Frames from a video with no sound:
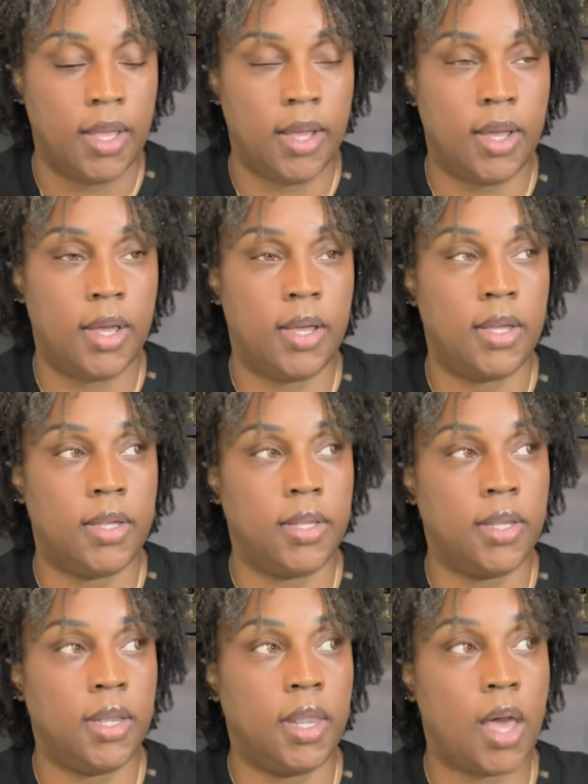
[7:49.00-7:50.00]

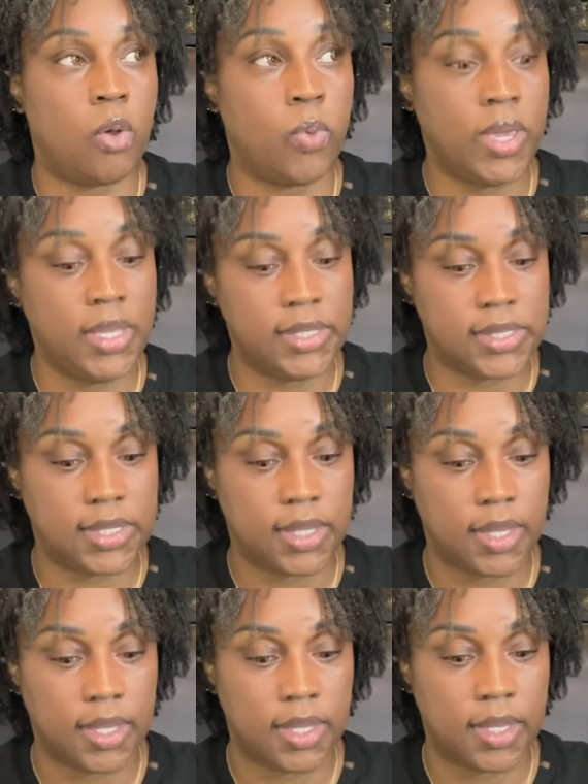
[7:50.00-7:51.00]
La Huit
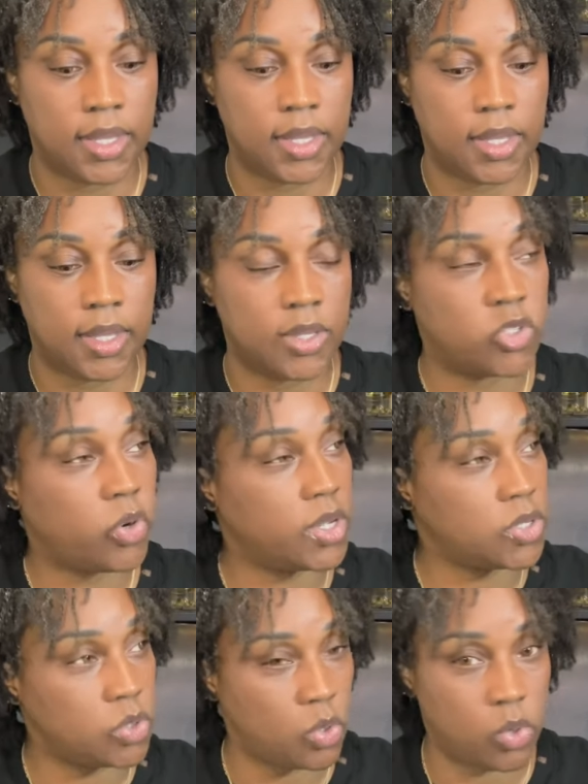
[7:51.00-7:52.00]

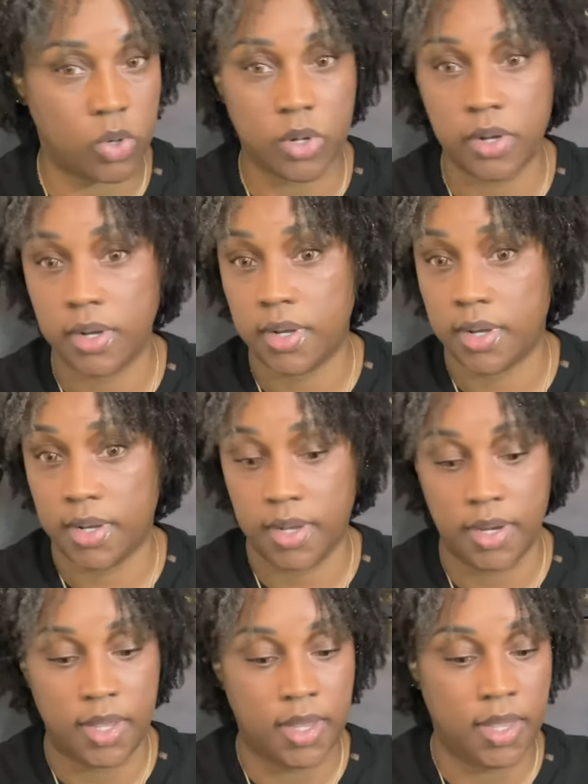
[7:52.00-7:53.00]
Tresor
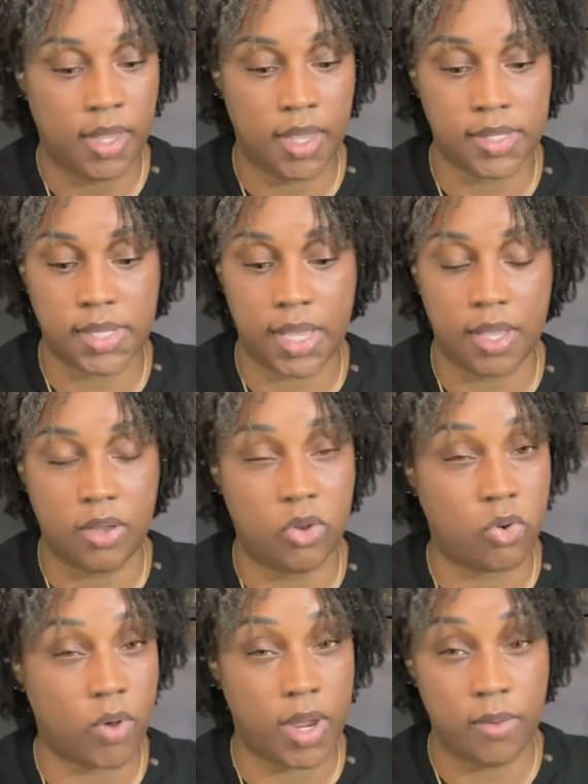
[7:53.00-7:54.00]
is a
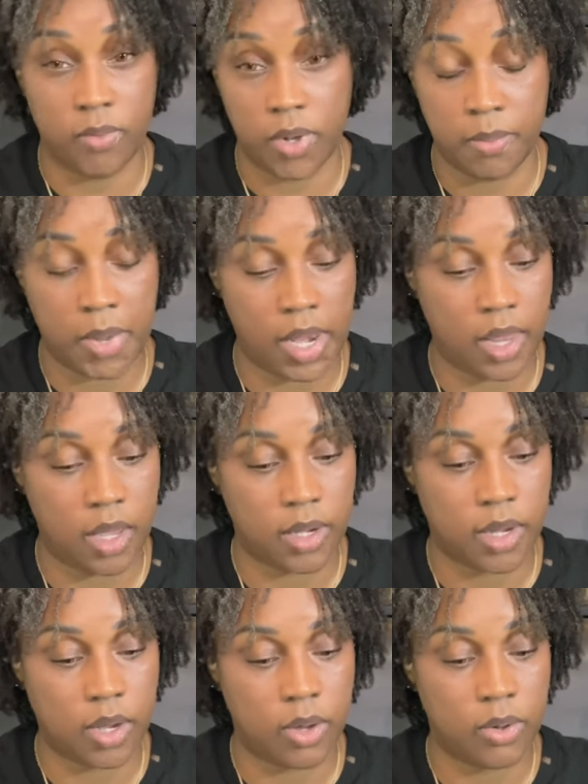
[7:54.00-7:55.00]
great one by
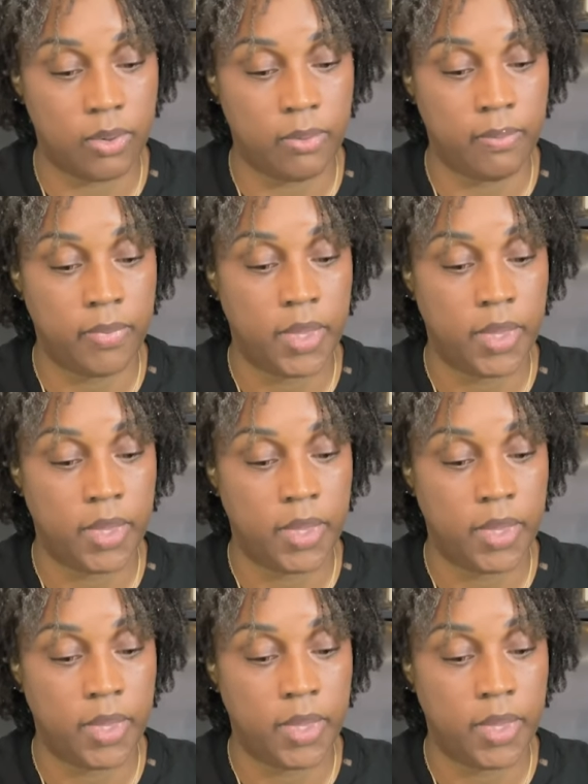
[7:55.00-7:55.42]
Lancome.